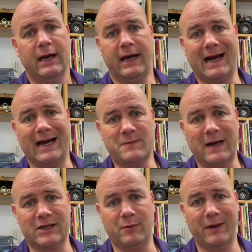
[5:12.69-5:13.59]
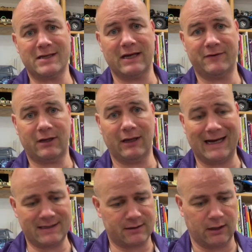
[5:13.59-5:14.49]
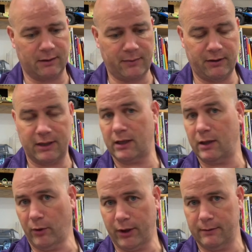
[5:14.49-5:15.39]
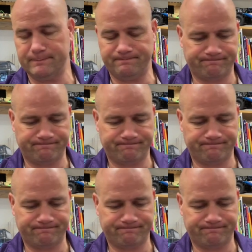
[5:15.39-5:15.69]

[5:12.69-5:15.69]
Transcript: hey guys, we got two minutes left to class, unmute it, and we're good.